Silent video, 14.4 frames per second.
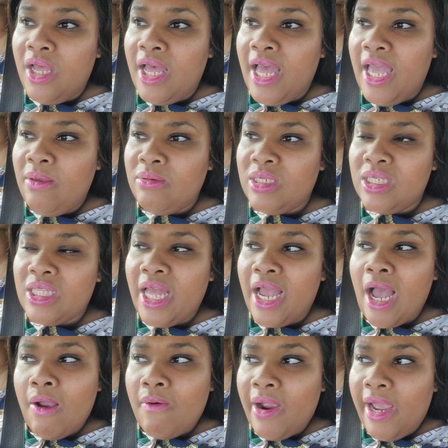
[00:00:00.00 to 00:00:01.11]
And he was just like,
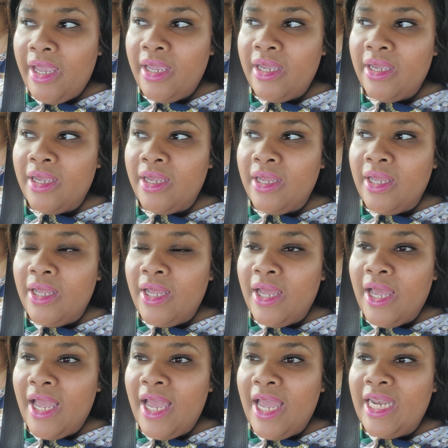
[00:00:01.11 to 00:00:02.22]
"All right."
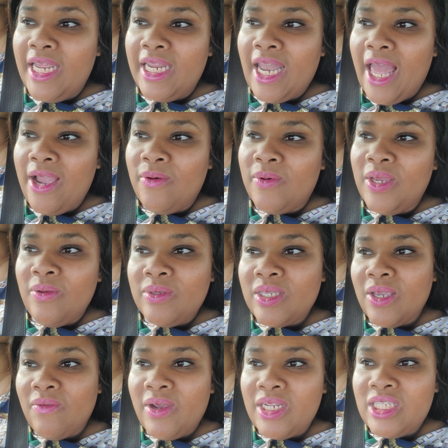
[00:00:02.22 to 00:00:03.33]
And then like when he was
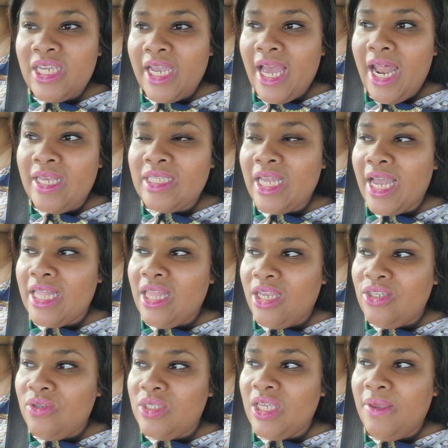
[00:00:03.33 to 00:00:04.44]
getting ready to check out, I was like, "I
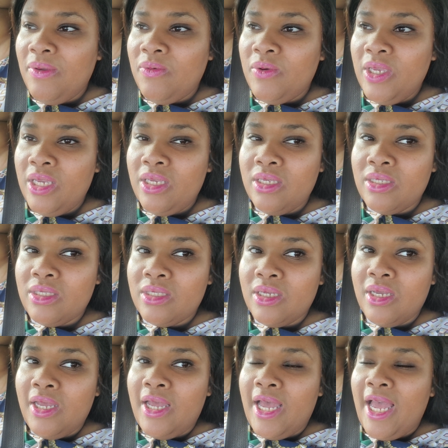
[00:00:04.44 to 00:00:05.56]
thought you was giving me wings."
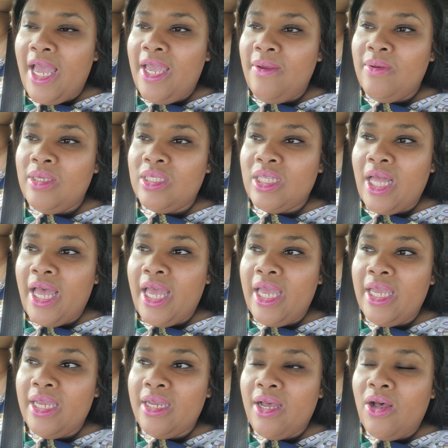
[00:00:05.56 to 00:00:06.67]
And he was
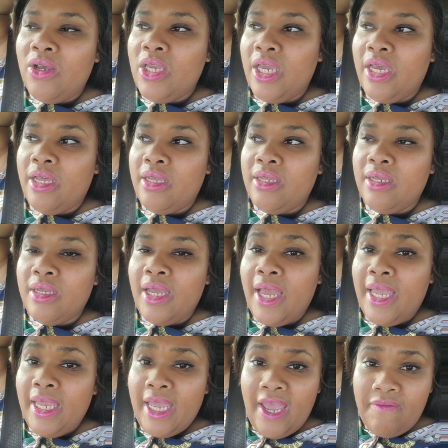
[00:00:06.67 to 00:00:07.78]
like, "Oh yeah."
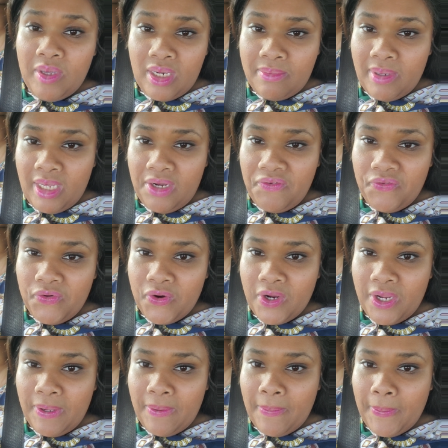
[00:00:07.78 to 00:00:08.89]
And he gave me the money for it.